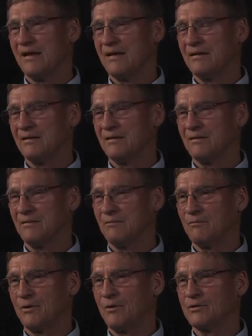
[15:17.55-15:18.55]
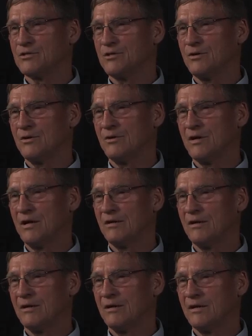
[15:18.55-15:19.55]
And we also,
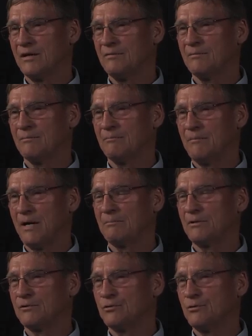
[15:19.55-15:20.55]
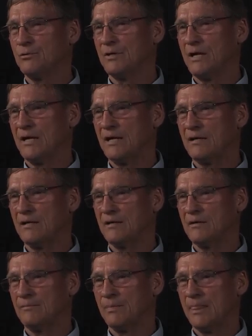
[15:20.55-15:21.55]
uh, in my platoon, I had
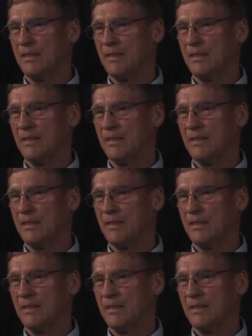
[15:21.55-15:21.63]
a,